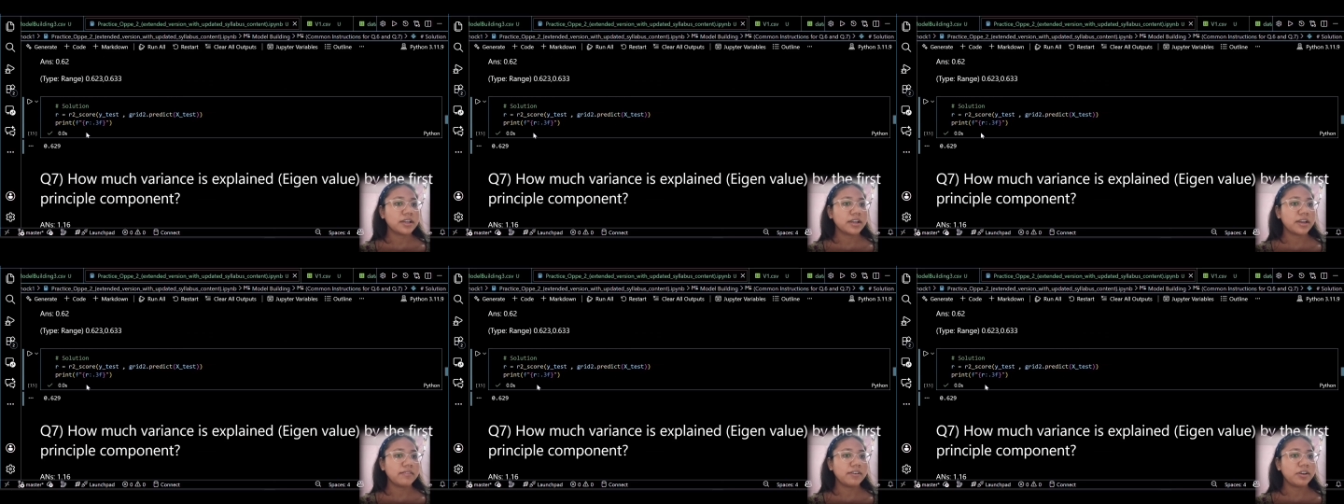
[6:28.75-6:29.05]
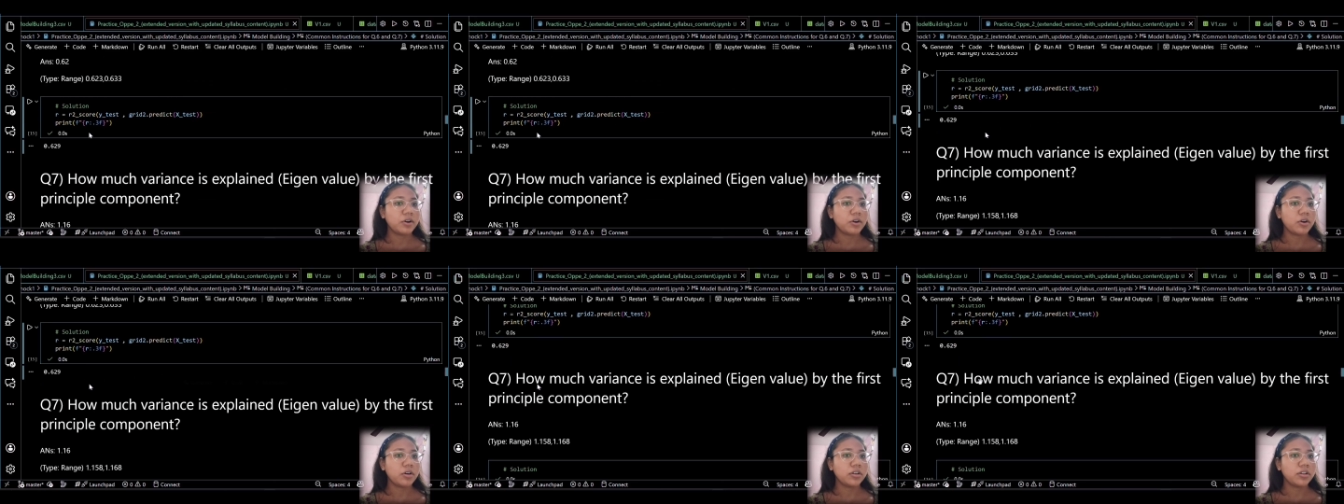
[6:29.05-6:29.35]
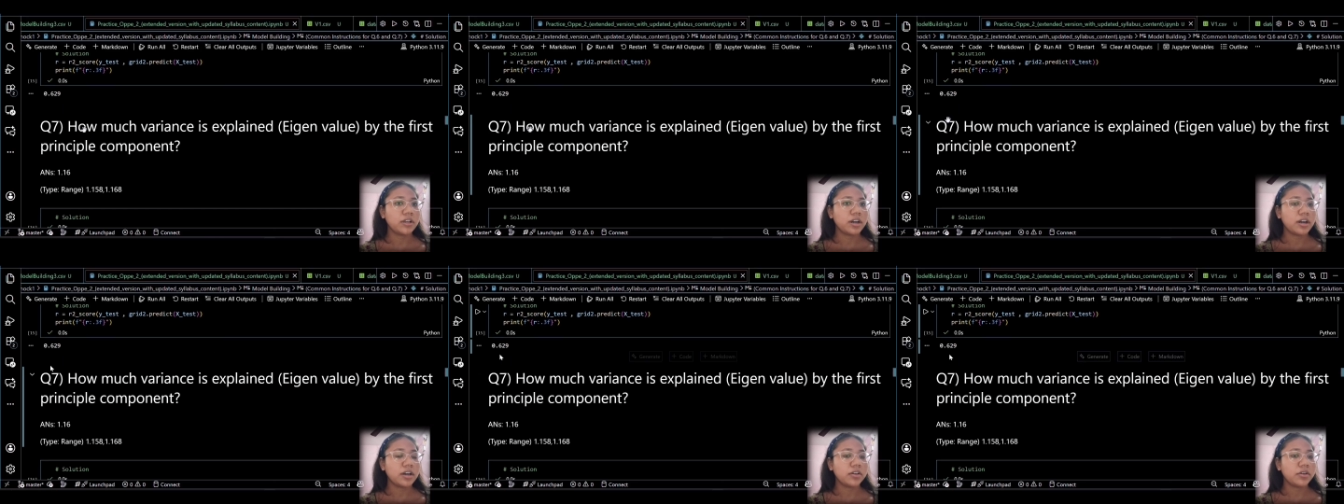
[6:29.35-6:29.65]
and we
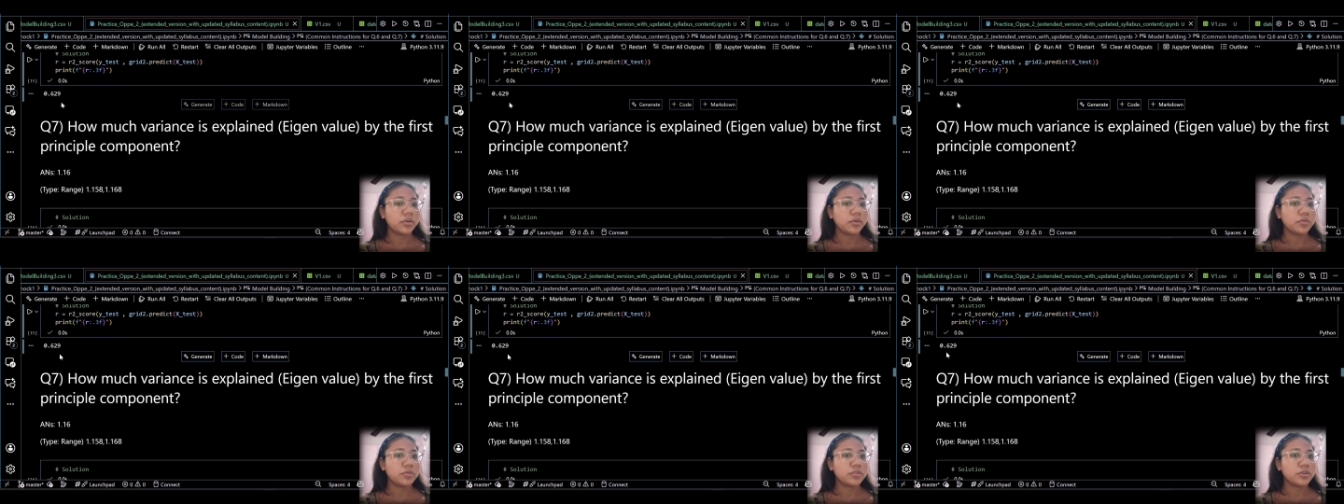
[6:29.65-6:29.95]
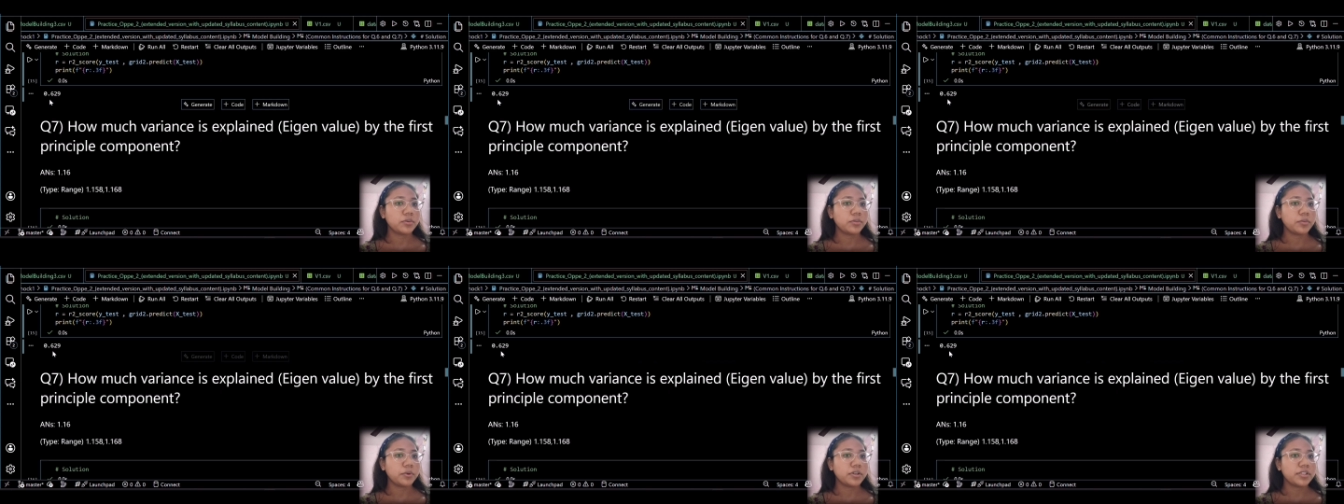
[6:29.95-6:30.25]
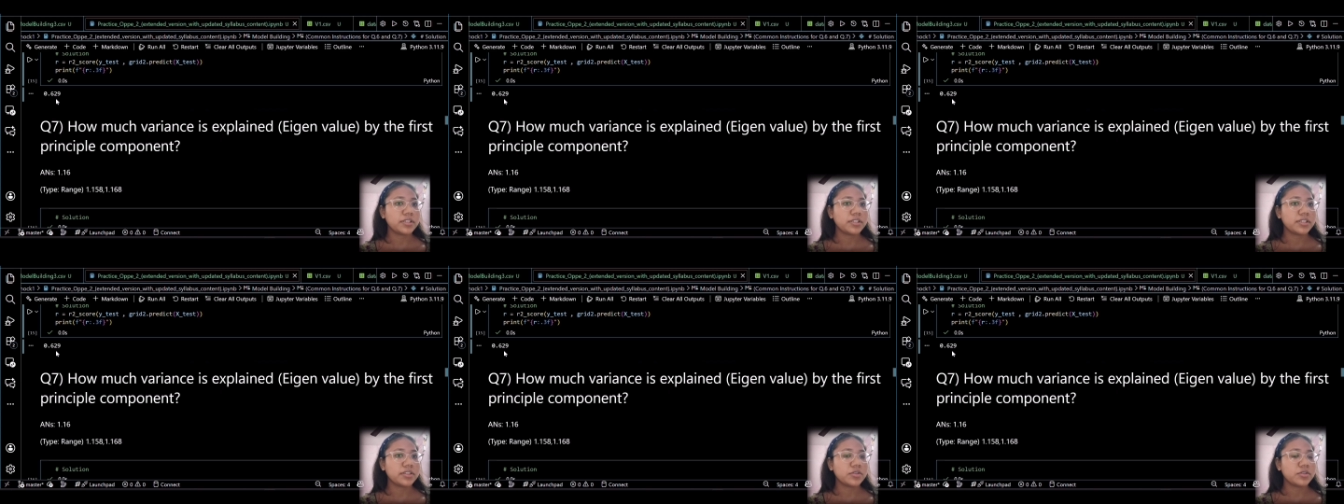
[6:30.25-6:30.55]
got the R2
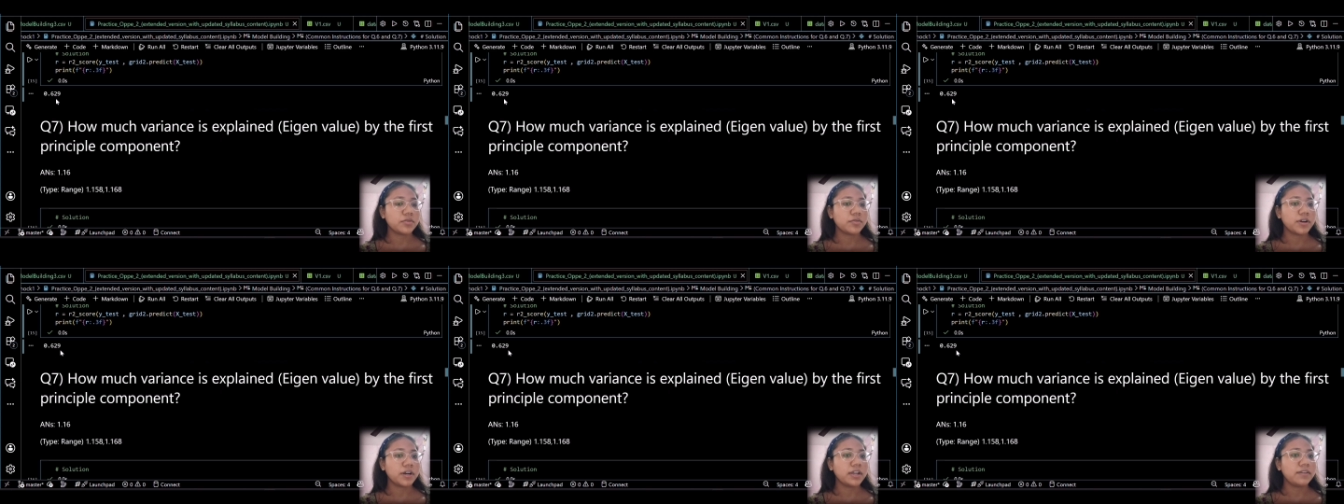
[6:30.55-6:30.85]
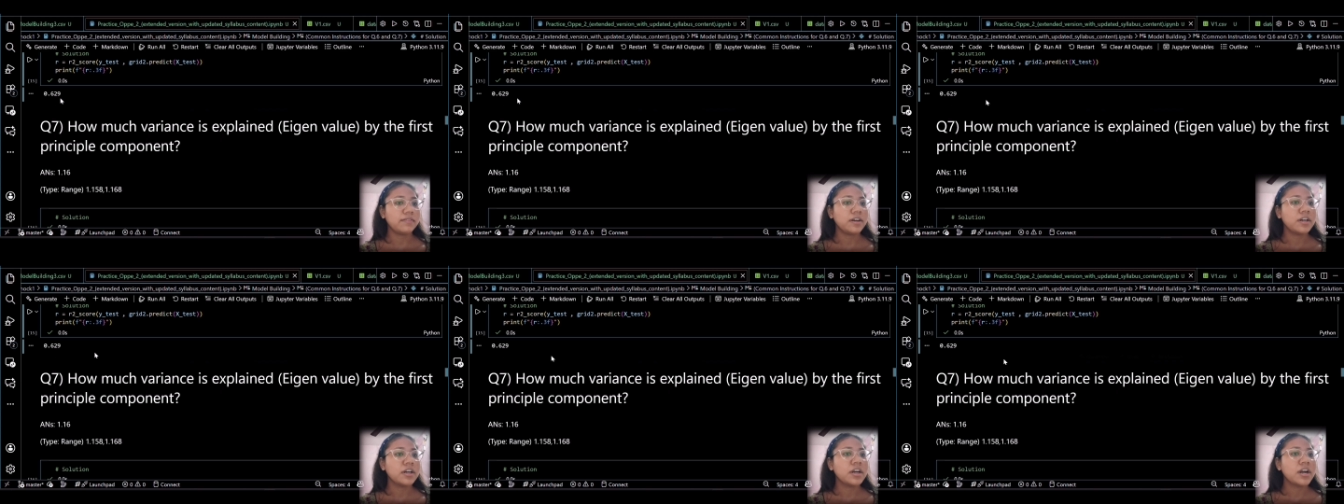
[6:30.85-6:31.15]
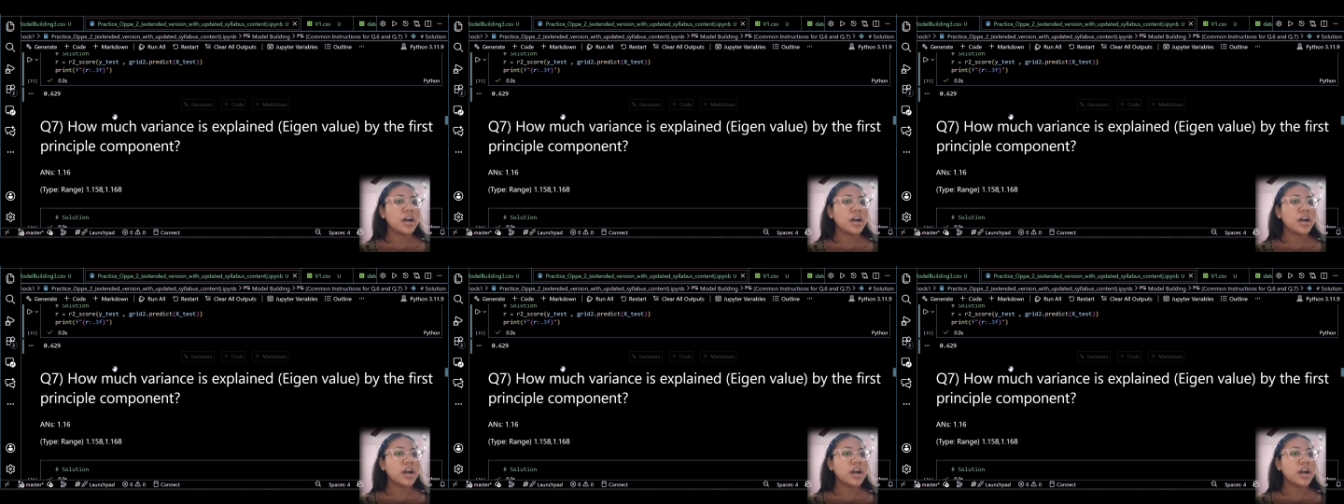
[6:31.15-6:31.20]
0.625.